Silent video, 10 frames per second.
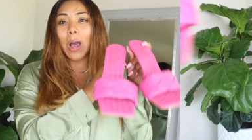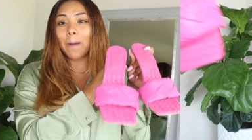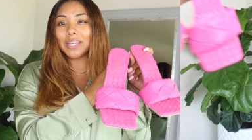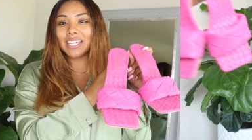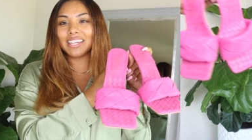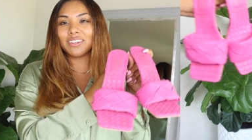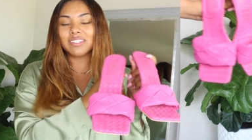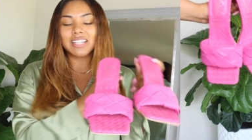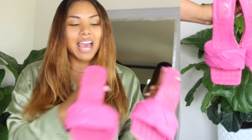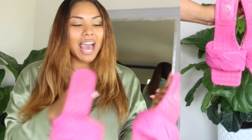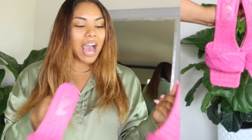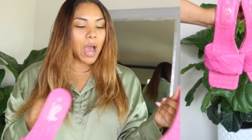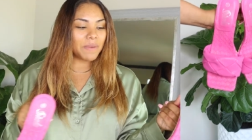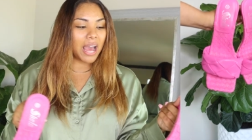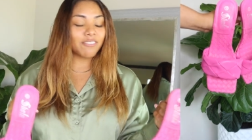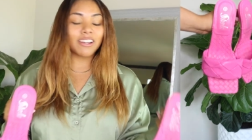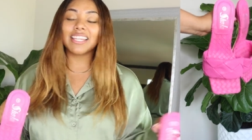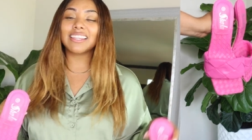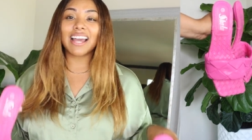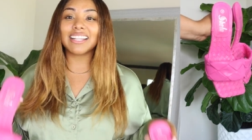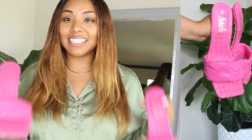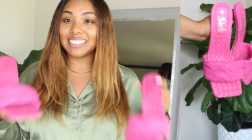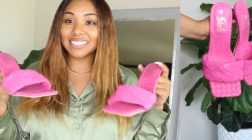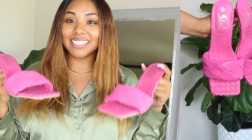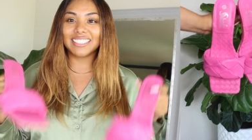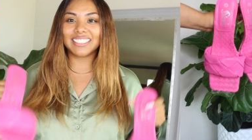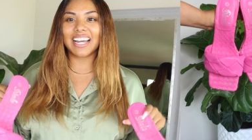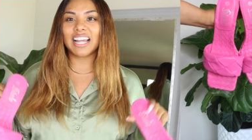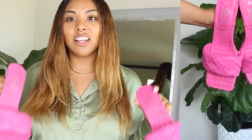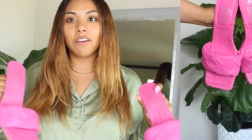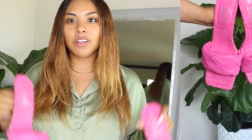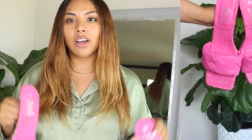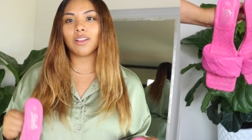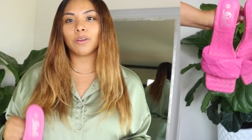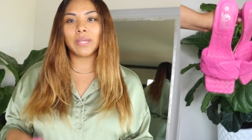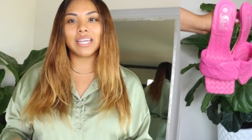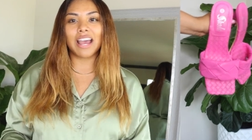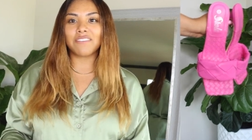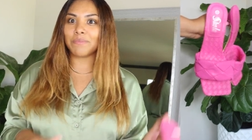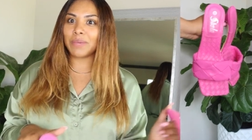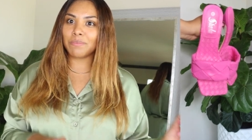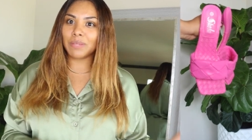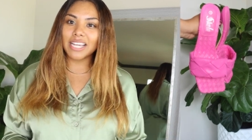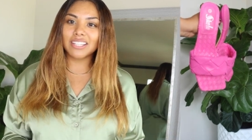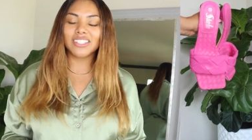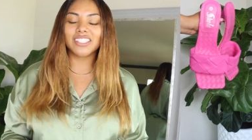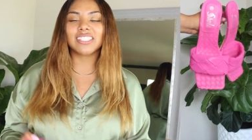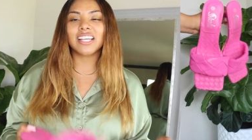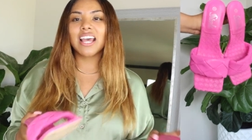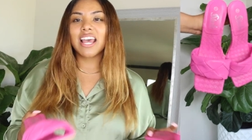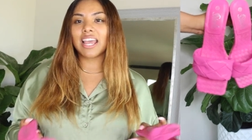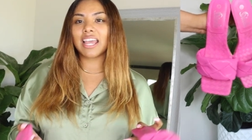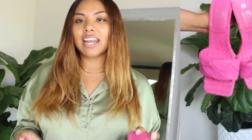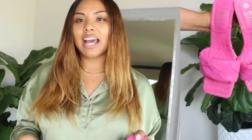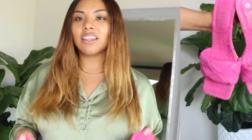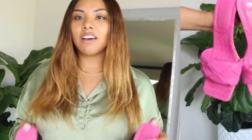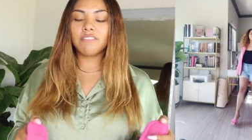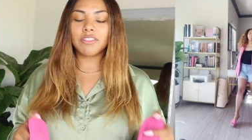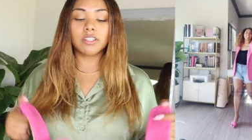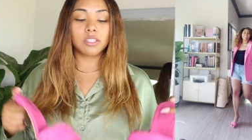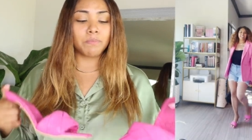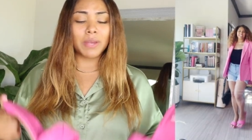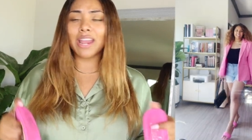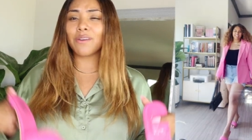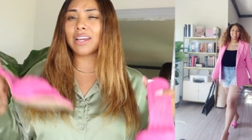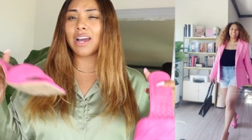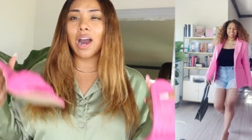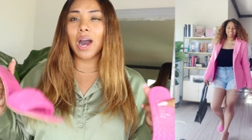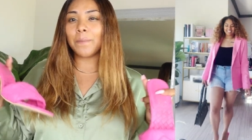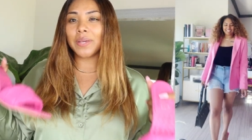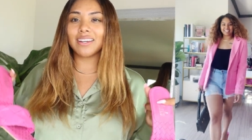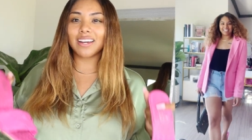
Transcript: hot pink heels. Um, I really like these looks, and I love the color pink. I have some pink blazers, and I love this pairing a hot pink